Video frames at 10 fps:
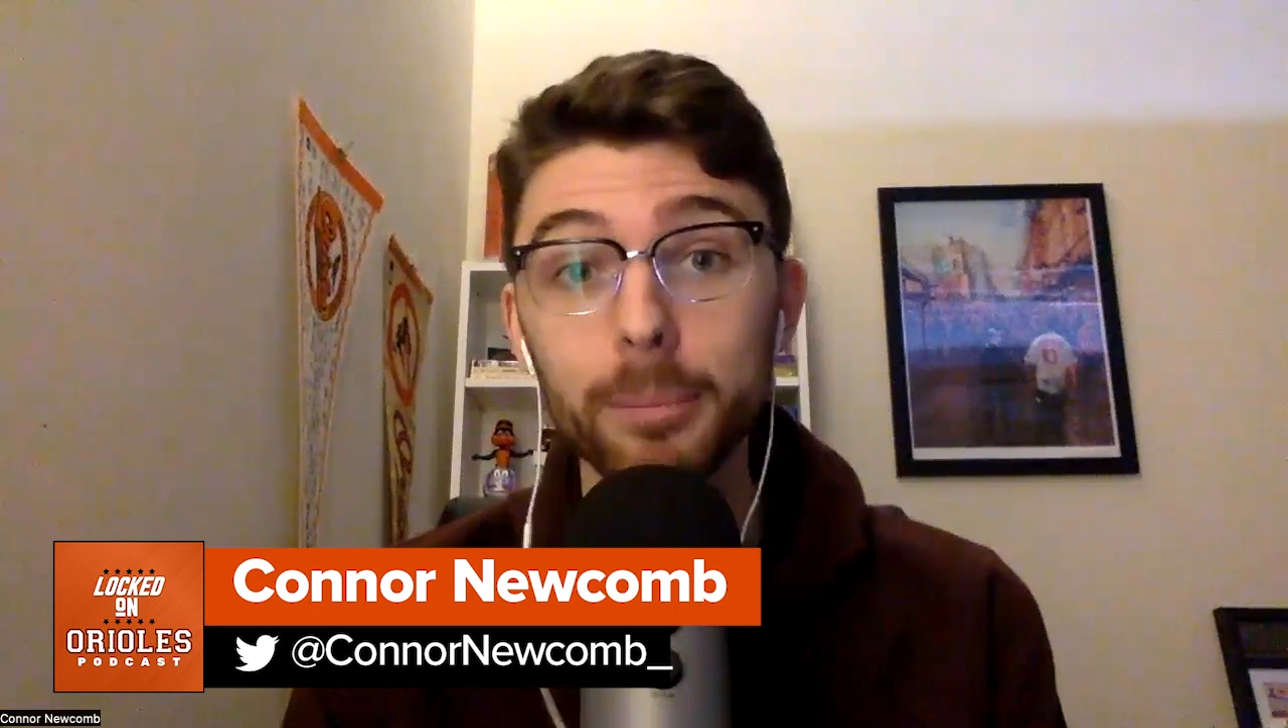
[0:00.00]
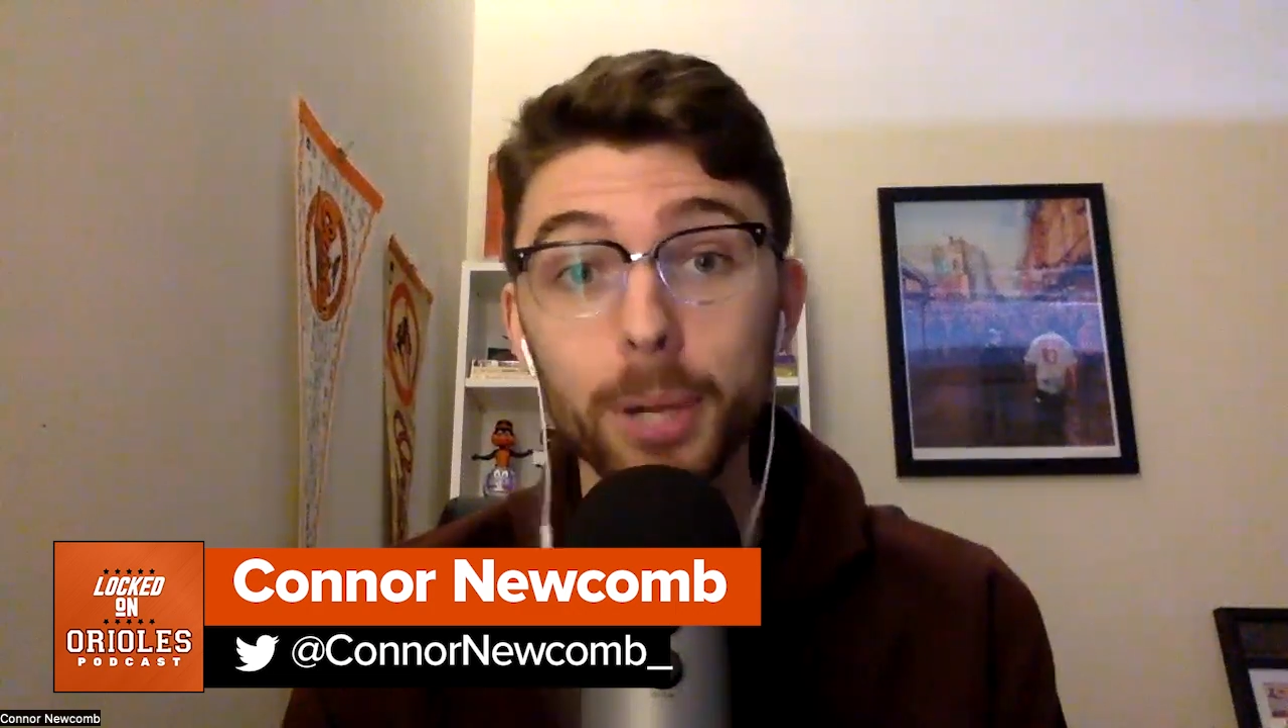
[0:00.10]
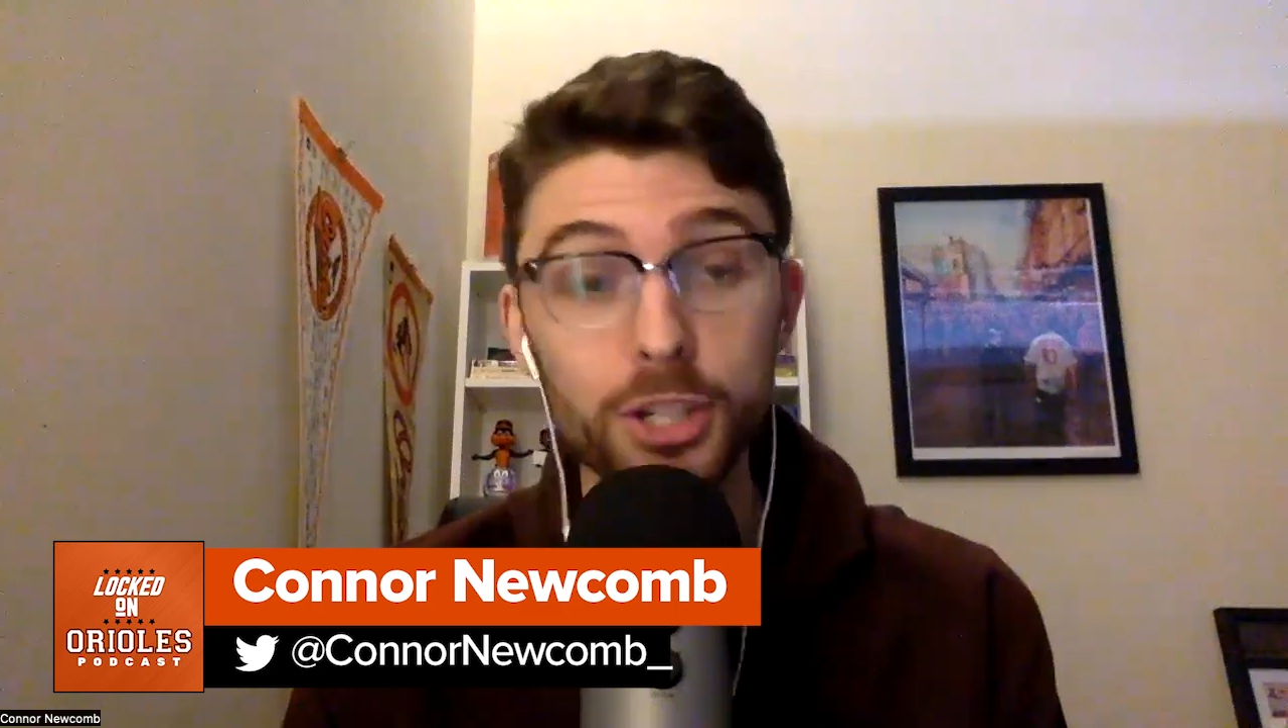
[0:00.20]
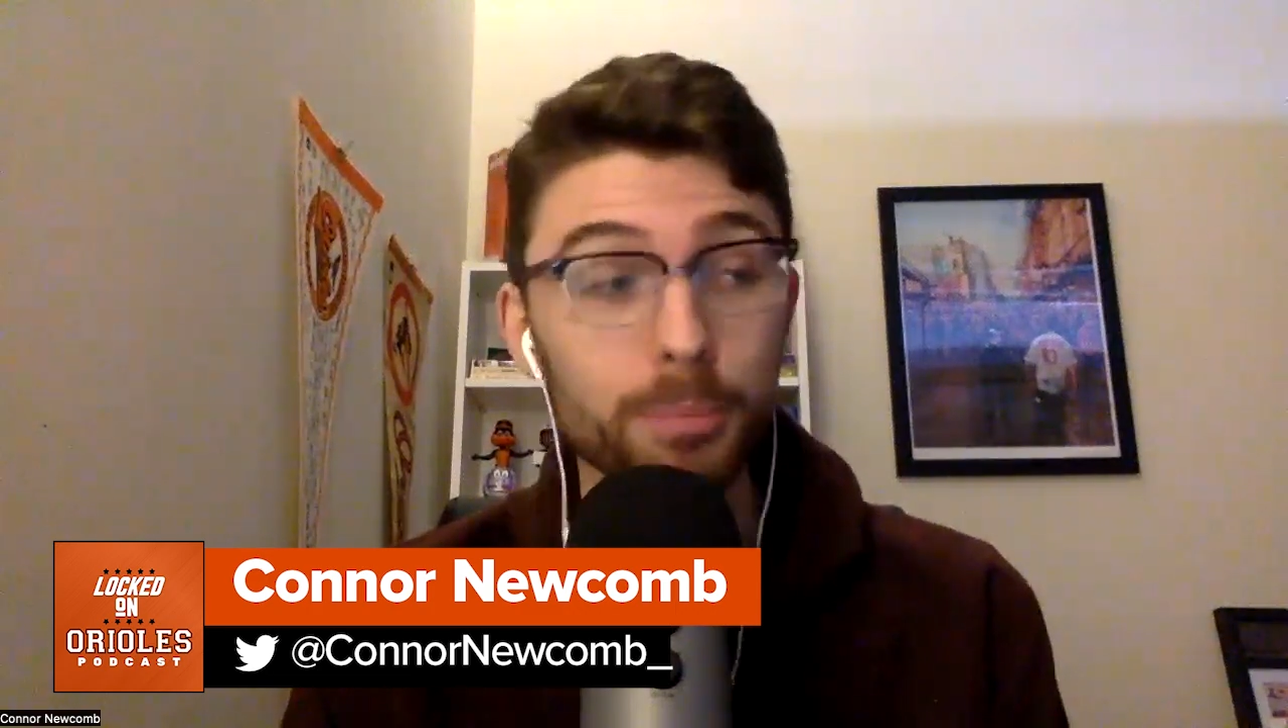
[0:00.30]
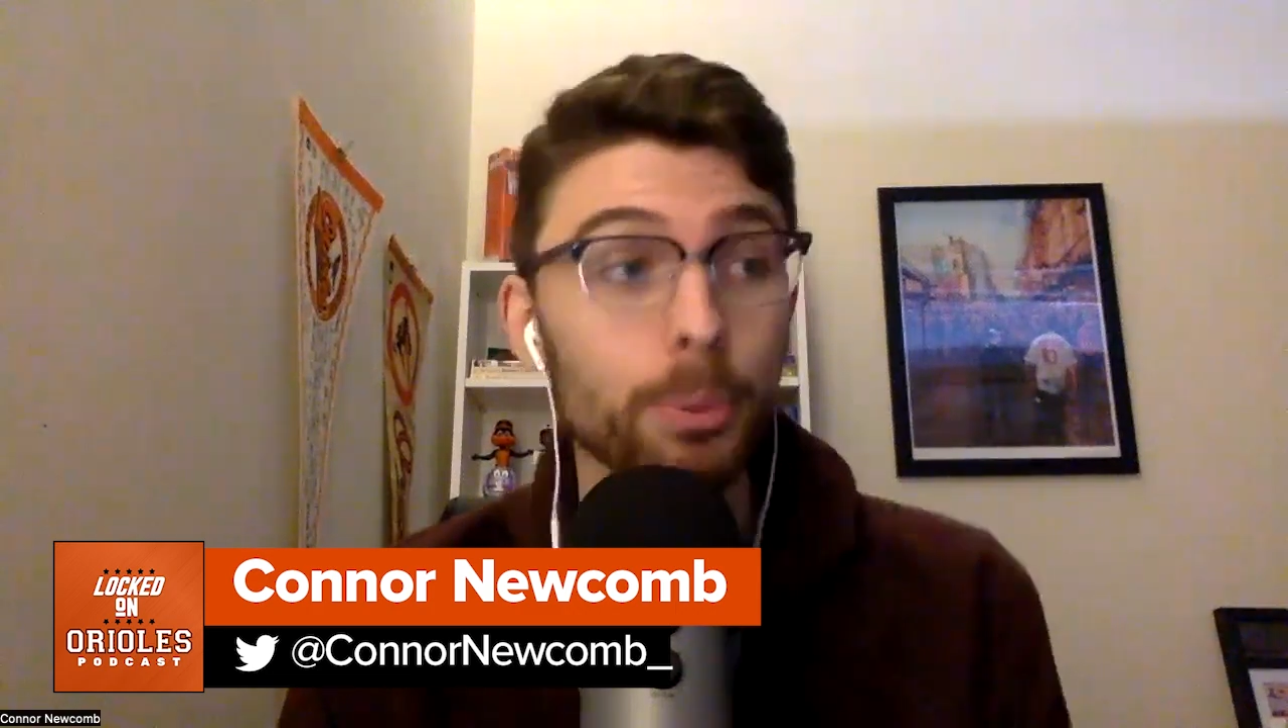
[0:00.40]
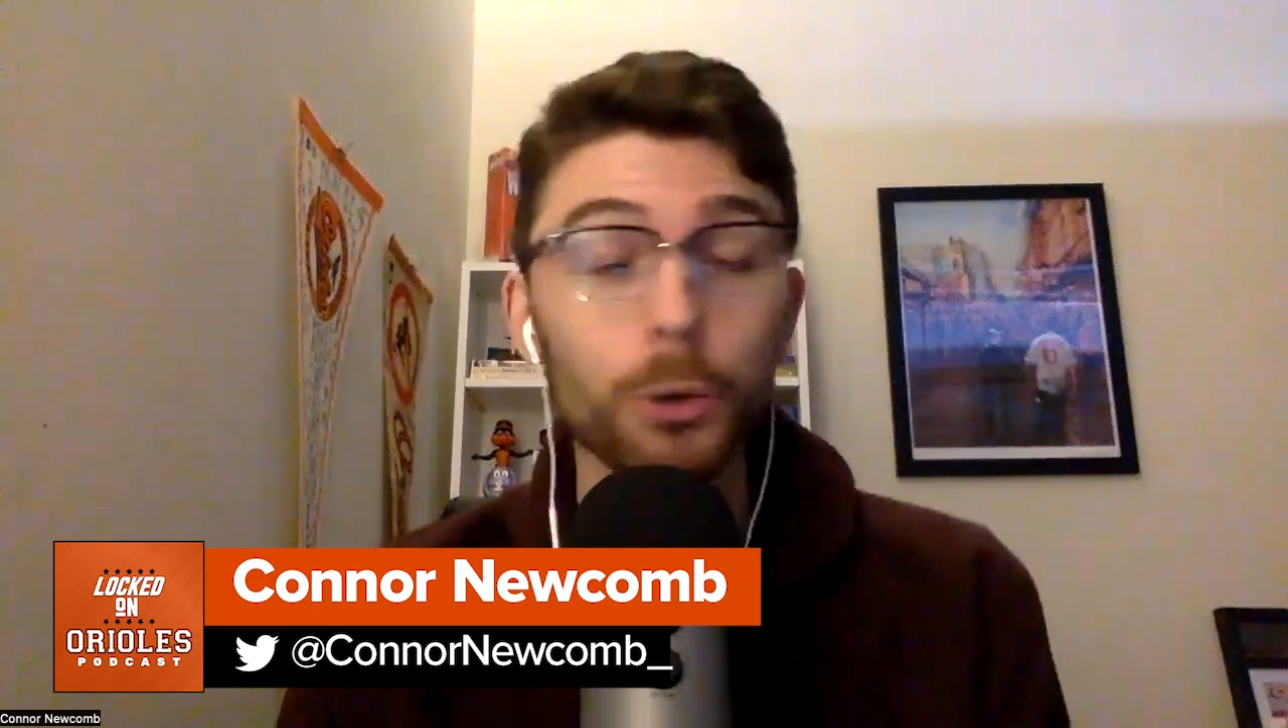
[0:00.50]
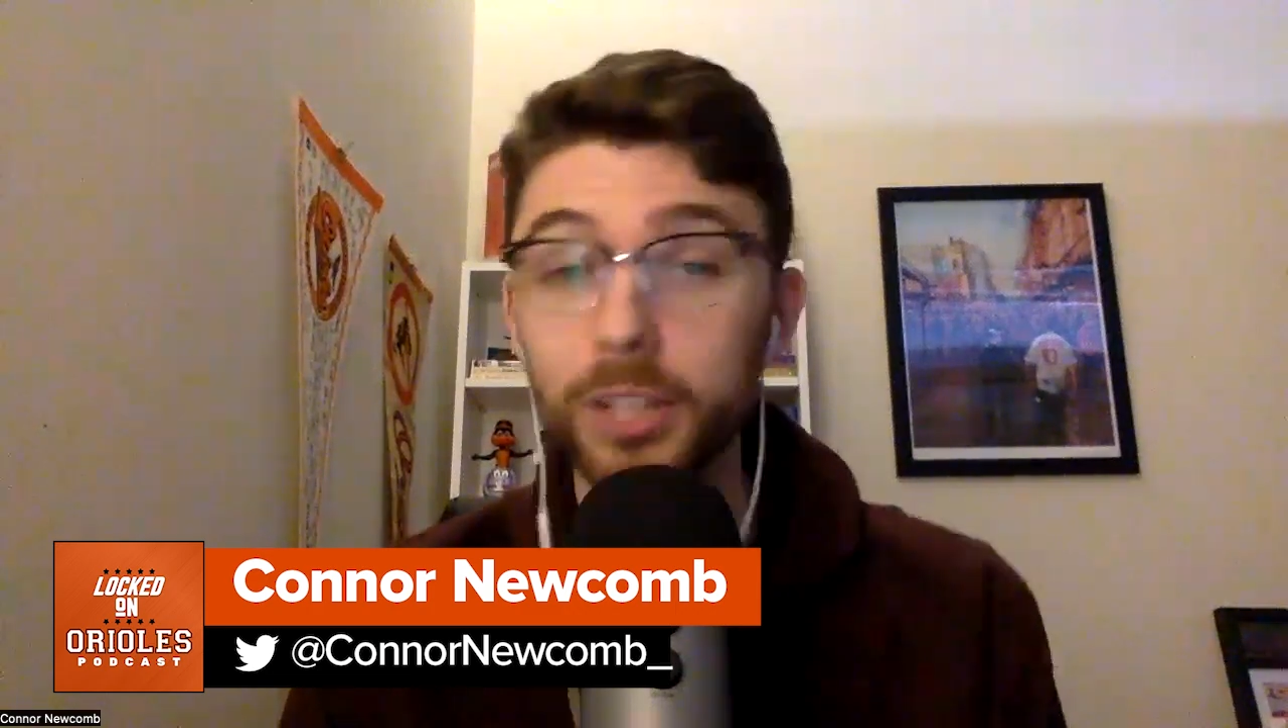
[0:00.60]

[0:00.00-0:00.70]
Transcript: budget per